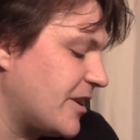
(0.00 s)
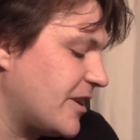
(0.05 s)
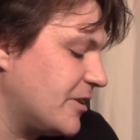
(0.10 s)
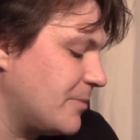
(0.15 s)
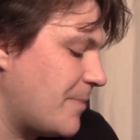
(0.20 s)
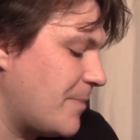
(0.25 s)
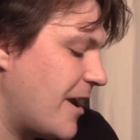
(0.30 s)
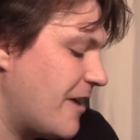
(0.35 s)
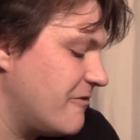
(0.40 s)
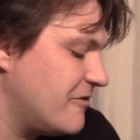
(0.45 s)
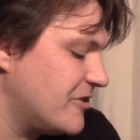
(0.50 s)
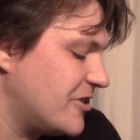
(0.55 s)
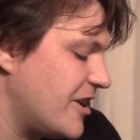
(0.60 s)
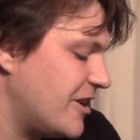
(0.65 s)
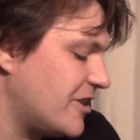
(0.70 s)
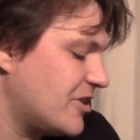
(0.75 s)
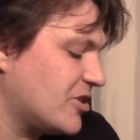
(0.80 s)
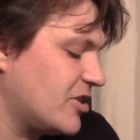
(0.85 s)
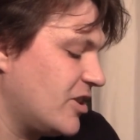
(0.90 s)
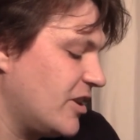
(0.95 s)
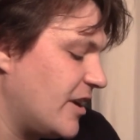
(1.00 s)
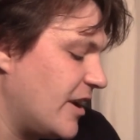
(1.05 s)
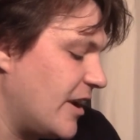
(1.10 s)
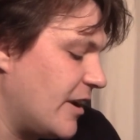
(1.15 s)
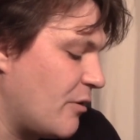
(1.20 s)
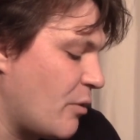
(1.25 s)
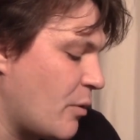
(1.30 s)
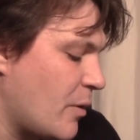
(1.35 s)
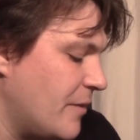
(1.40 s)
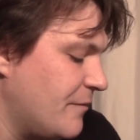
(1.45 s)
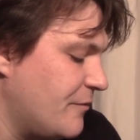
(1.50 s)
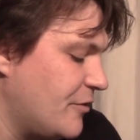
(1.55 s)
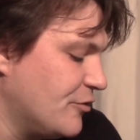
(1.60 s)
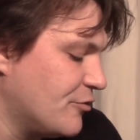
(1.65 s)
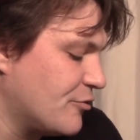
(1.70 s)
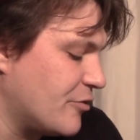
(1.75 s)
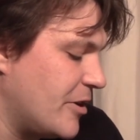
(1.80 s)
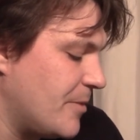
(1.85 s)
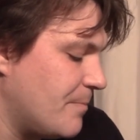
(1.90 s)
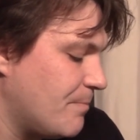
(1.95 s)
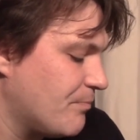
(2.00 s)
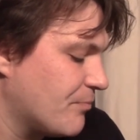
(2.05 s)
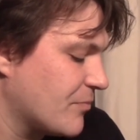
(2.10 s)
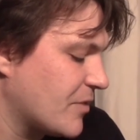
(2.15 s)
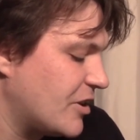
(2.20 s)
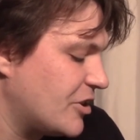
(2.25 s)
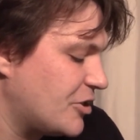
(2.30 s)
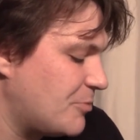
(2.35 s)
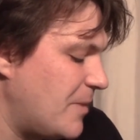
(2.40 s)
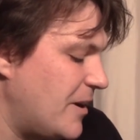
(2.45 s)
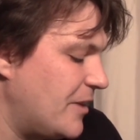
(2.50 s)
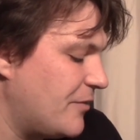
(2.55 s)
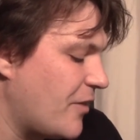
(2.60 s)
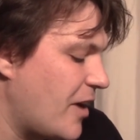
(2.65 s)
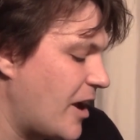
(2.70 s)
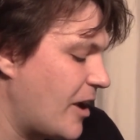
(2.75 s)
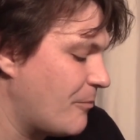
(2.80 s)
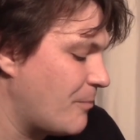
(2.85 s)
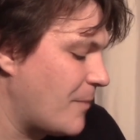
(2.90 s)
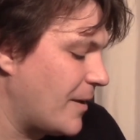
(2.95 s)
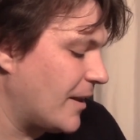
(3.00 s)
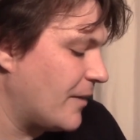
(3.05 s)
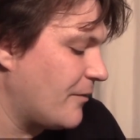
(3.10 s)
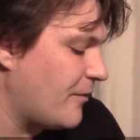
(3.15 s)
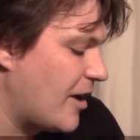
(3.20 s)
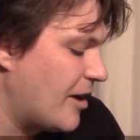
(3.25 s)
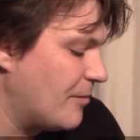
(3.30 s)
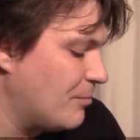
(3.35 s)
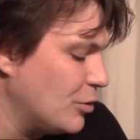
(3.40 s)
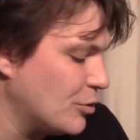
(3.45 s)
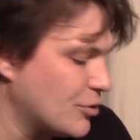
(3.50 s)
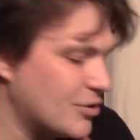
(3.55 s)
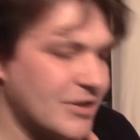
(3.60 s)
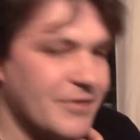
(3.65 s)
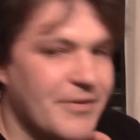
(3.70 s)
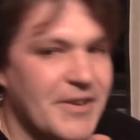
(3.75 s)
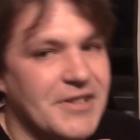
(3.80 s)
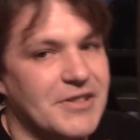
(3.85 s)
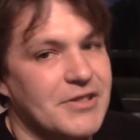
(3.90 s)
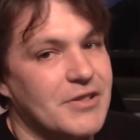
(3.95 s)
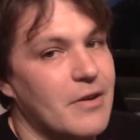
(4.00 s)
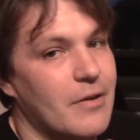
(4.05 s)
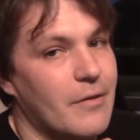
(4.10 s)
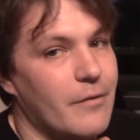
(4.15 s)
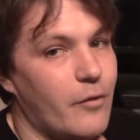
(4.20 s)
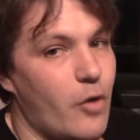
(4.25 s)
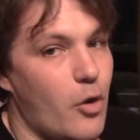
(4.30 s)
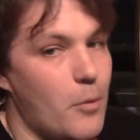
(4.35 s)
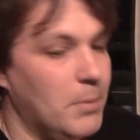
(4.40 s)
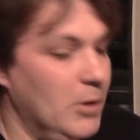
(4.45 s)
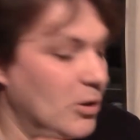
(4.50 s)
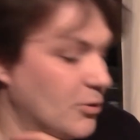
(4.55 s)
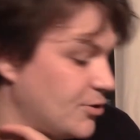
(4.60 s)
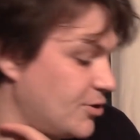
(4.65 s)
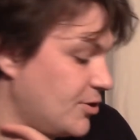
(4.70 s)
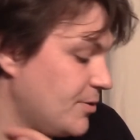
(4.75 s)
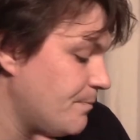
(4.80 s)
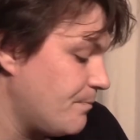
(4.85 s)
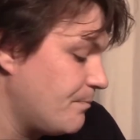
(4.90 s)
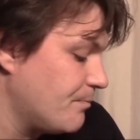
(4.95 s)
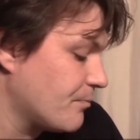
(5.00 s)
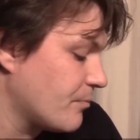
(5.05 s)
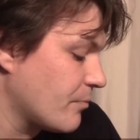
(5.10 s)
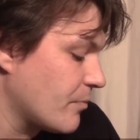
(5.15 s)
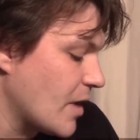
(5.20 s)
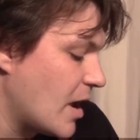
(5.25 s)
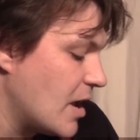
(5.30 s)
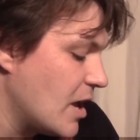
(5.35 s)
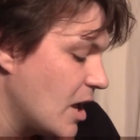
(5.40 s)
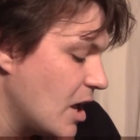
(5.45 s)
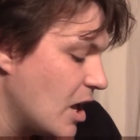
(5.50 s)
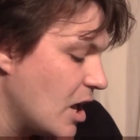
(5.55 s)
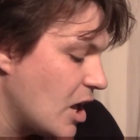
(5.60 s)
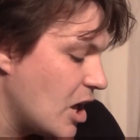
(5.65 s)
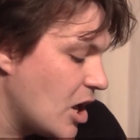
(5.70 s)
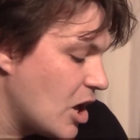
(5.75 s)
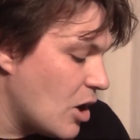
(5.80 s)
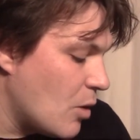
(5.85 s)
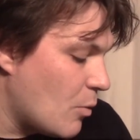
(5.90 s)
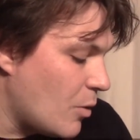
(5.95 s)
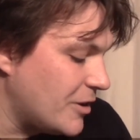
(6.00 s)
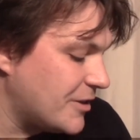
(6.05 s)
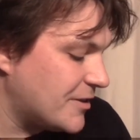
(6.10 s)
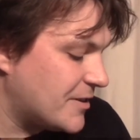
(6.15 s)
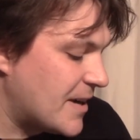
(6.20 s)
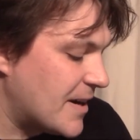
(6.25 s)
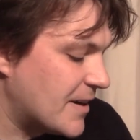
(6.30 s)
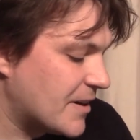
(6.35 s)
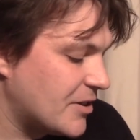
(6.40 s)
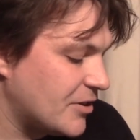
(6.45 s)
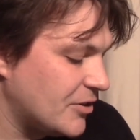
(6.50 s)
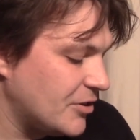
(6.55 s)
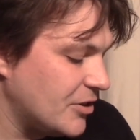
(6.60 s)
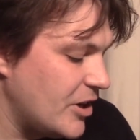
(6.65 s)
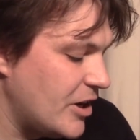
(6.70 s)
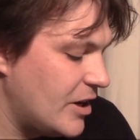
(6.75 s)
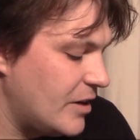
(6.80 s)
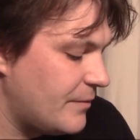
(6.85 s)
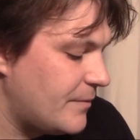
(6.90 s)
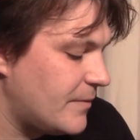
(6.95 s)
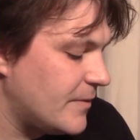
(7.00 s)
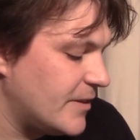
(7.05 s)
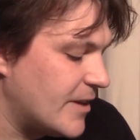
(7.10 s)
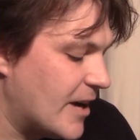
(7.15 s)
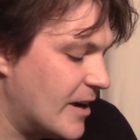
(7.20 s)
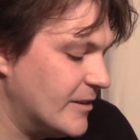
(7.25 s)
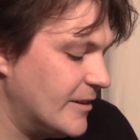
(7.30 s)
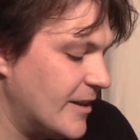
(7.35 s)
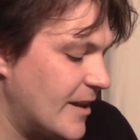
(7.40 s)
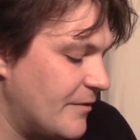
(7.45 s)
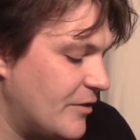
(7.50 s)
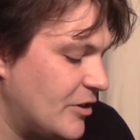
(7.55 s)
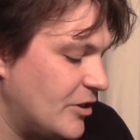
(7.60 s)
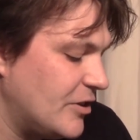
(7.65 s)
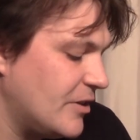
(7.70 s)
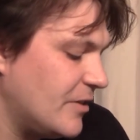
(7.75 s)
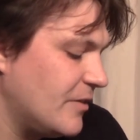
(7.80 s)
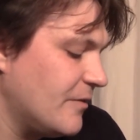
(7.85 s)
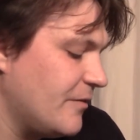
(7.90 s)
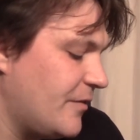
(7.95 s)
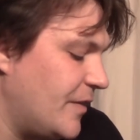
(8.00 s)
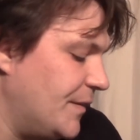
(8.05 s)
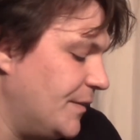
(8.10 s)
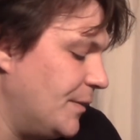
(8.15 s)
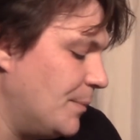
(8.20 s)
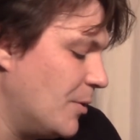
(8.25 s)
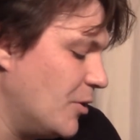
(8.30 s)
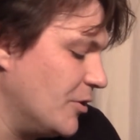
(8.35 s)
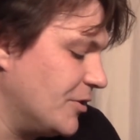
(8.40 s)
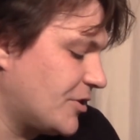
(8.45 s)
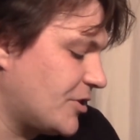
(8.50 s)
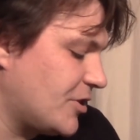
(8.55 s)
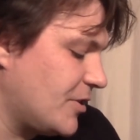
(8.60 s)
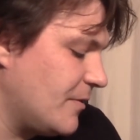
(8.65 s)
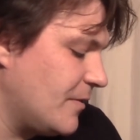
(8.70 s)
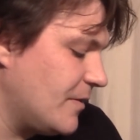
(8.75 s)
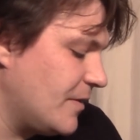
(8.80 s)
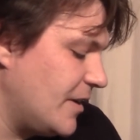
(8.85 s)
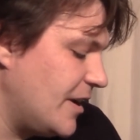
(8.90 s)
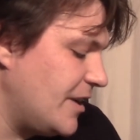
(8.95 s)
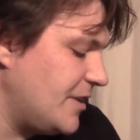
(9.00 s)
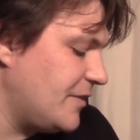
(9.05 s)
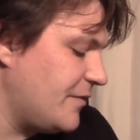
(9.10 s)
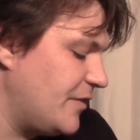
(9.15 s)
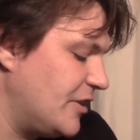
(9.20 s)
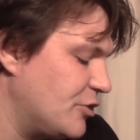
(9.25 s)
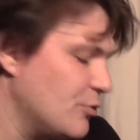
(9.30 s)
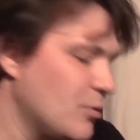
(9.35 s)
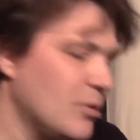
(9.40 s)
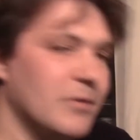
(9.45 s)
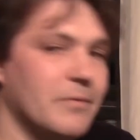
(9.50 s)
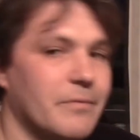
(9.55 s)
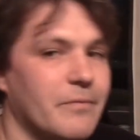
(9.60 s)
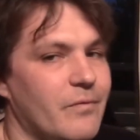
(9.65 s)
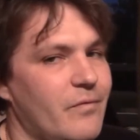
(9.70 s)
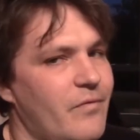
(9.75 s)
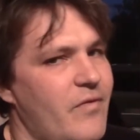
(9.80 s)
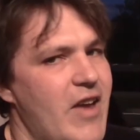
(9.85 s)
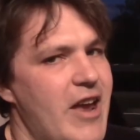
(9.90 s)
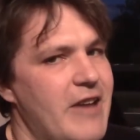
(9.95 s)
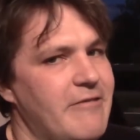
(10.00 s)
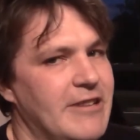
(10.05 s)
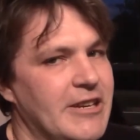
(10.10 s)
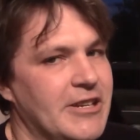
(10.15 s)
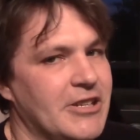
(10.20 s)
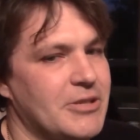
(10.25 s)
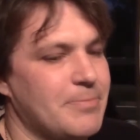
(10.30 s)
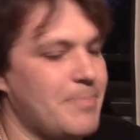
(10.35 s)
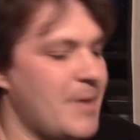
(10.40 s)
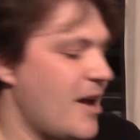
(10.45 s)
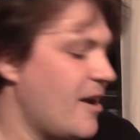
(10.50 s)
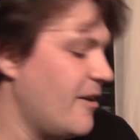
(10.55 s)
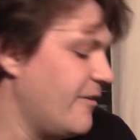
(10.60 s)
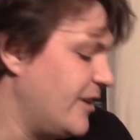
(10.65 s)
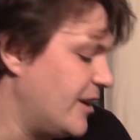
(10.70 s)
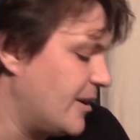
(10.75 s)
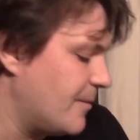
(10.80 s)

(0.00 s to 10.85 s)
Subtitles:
Bearer is next, Hero Infantry. Speed 5, melee 5+, defense 4+. 1 attack, nerve 9, 11, 50 points. Individual, very inspiring.